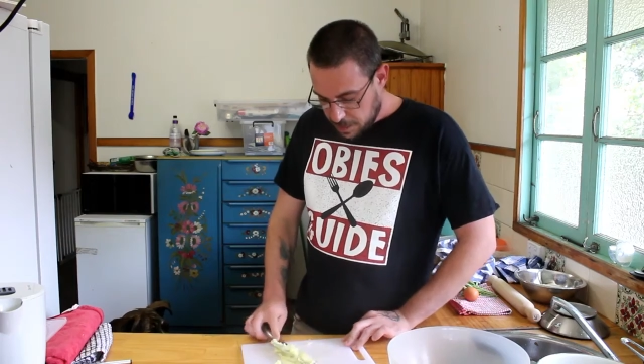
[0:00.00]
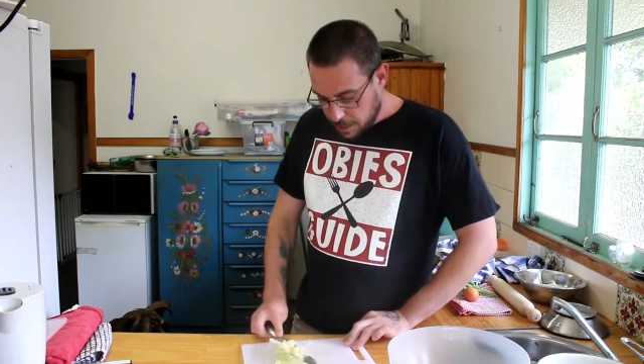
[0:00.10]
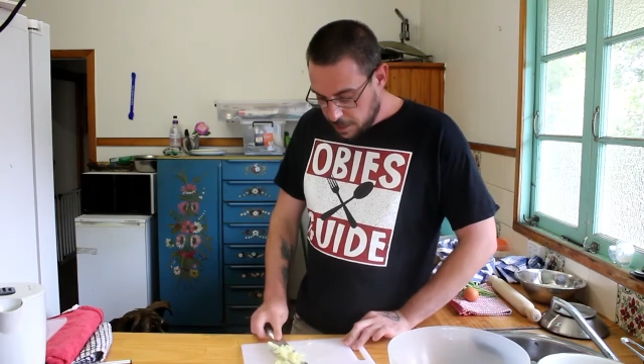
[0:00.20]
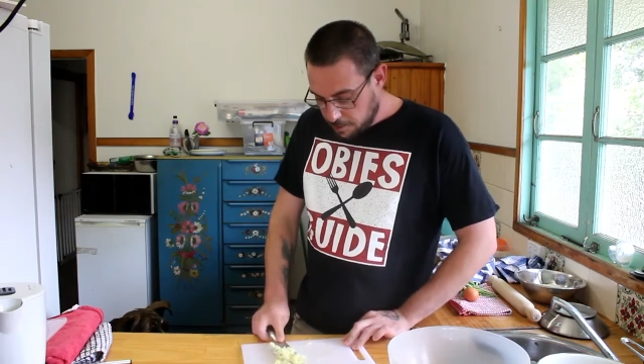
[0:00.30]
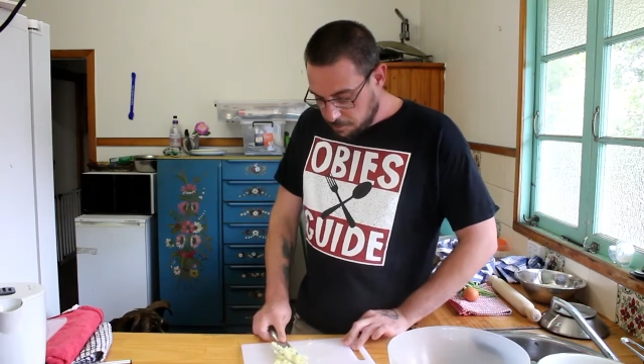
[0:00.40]

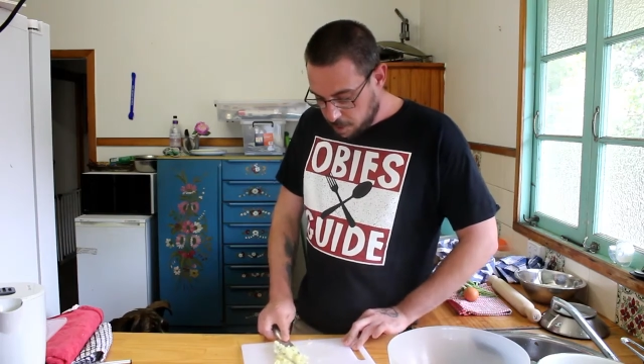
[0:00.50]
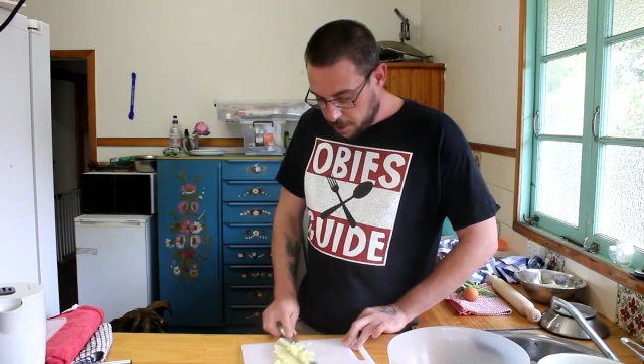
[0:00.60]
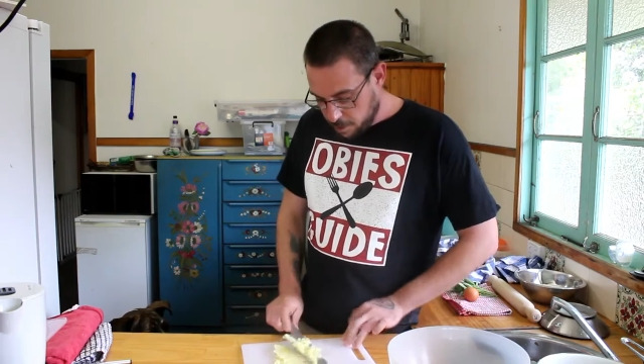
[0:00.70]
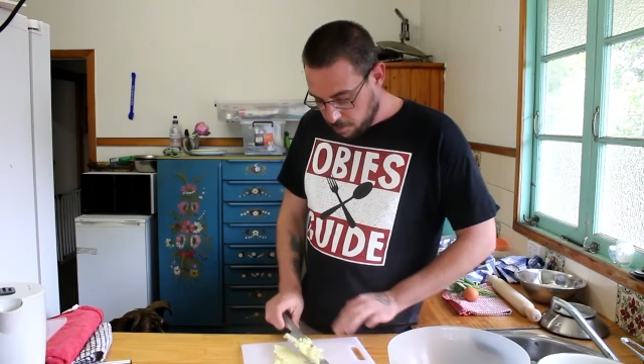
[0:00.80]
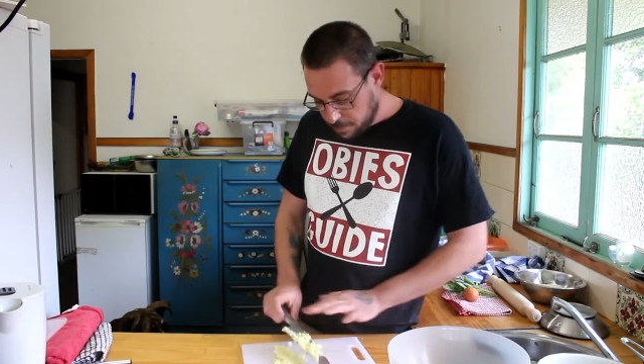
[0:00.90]
I
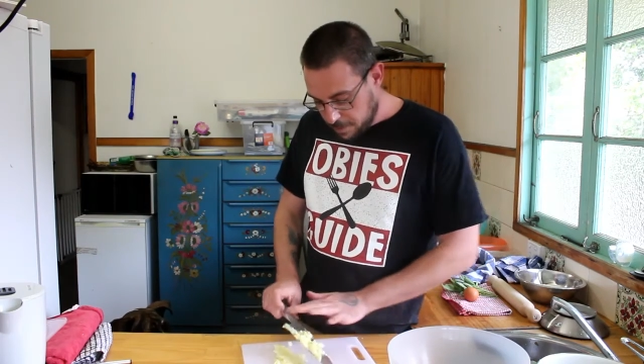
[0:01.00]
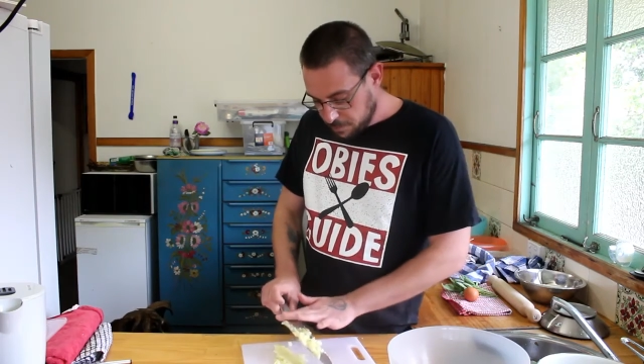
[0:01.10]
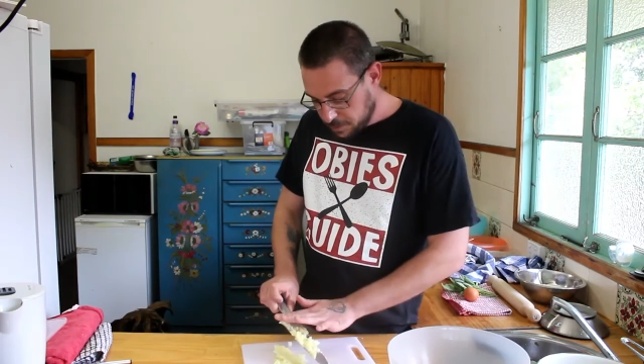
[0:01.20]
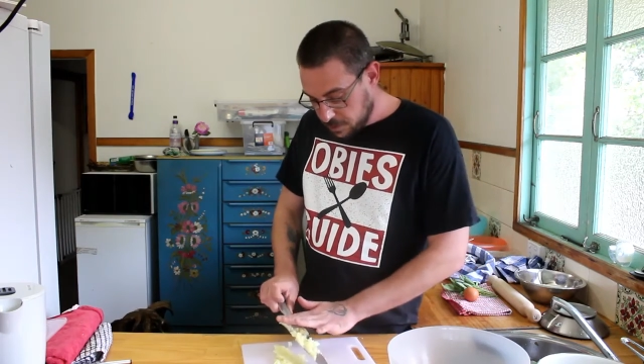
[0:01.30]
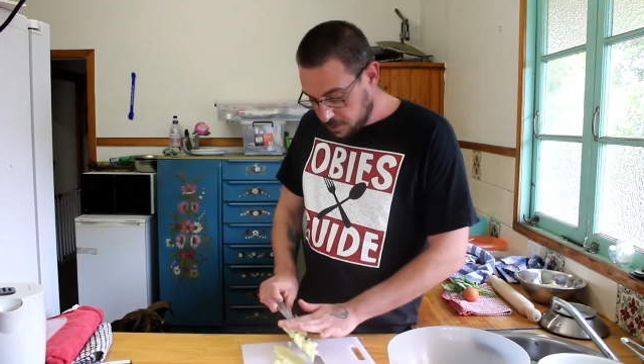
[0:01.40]
don't know why
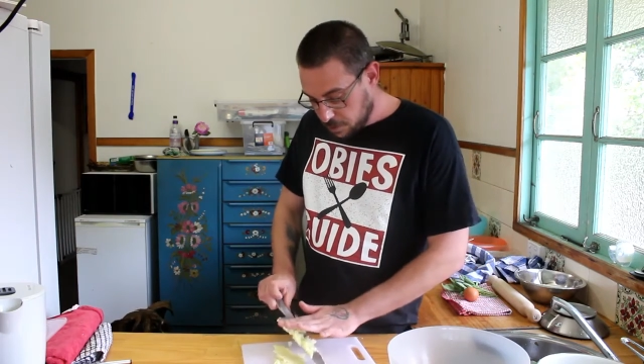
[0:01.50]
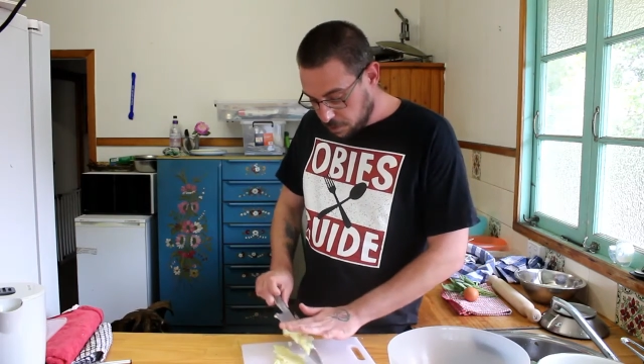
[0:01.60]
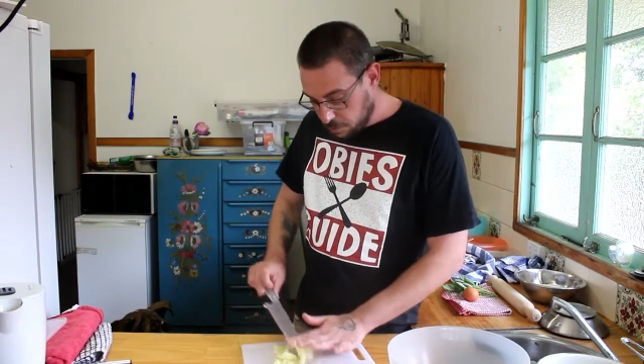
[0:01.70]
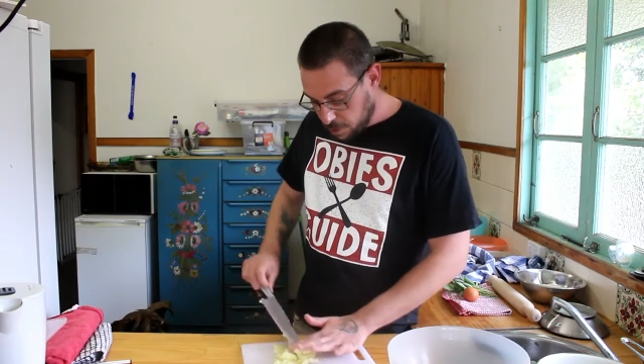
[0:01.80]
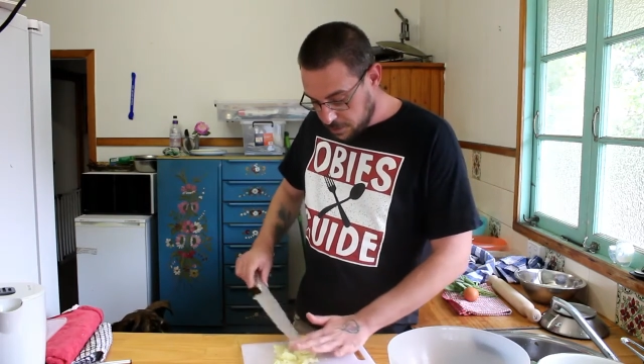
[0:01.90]
people insist on a
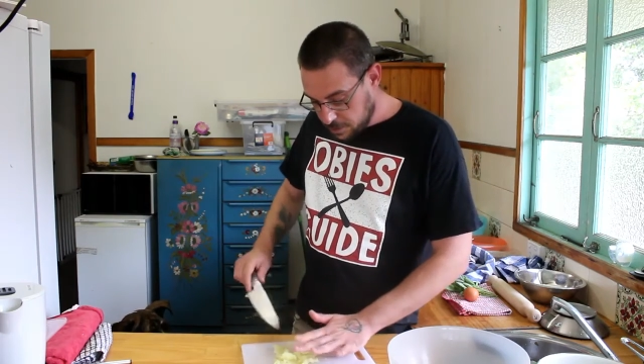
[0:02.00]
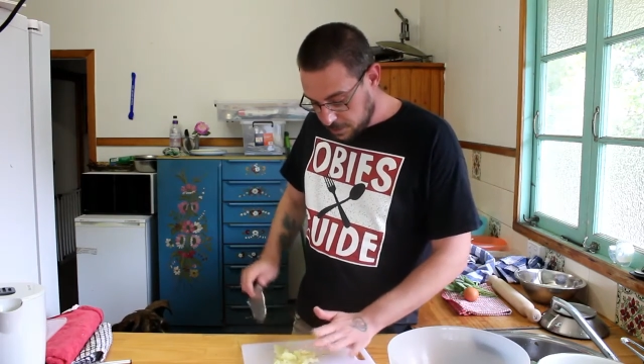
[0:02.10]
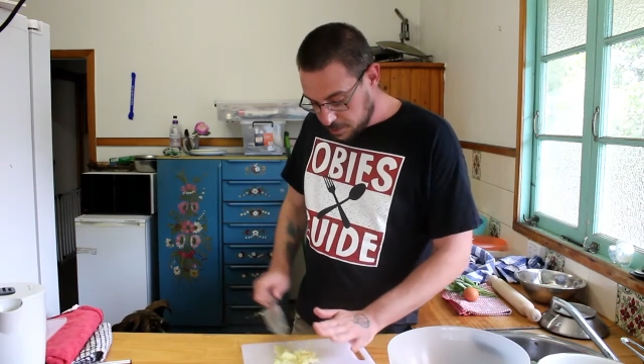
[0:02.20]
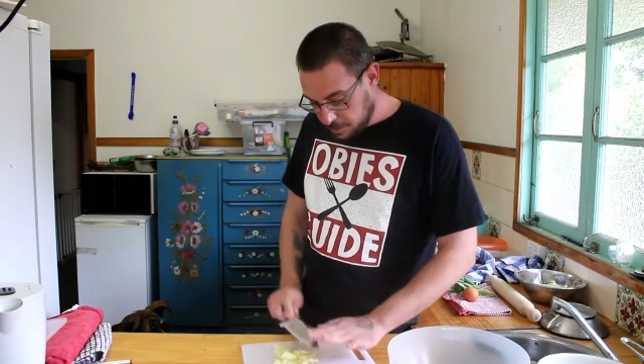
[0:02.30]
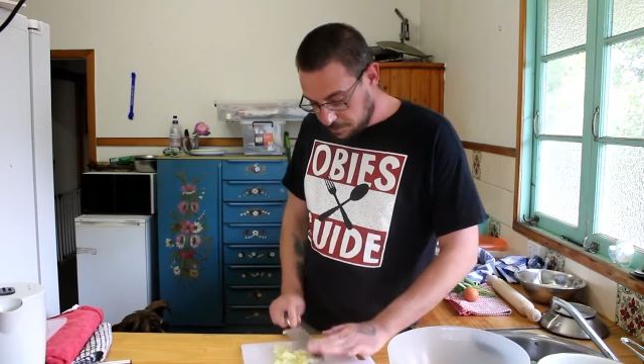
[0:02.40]
ricer,
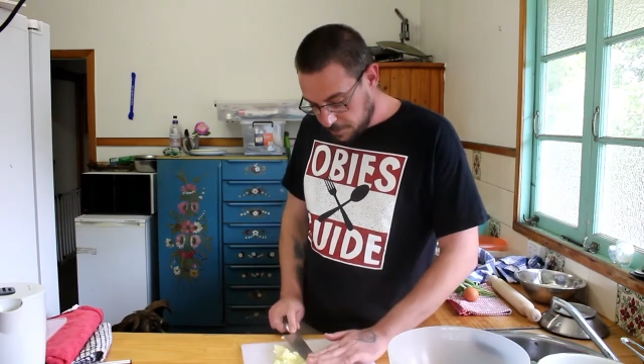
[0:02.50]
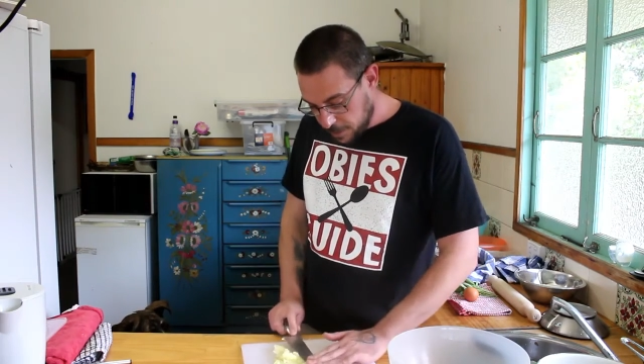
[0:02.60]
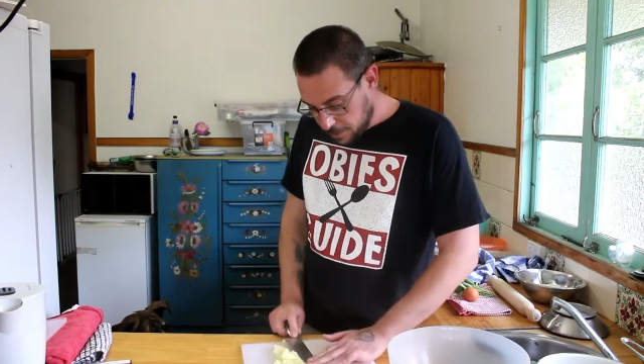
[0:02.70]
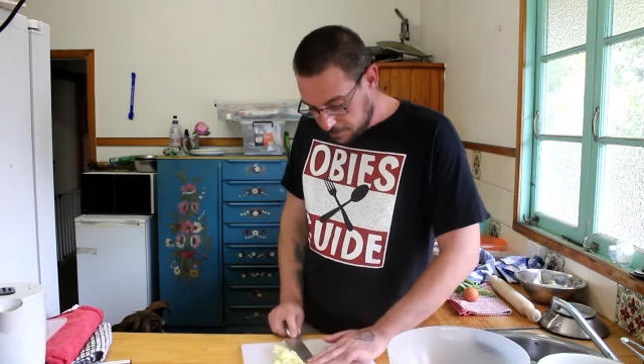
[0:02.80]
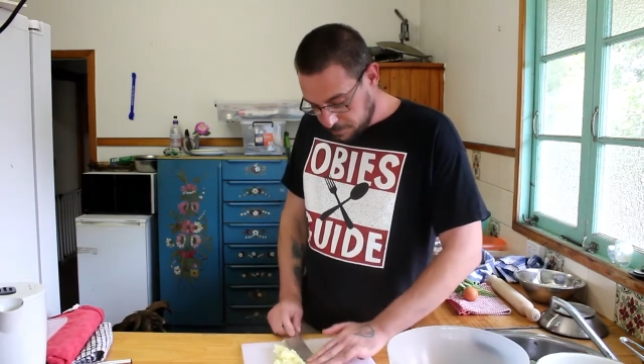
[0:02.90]
let's be
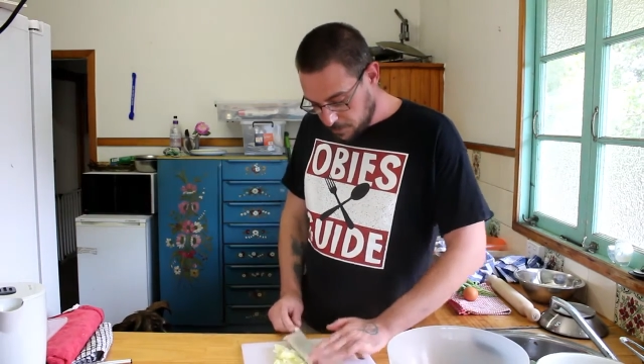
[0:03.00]
fair.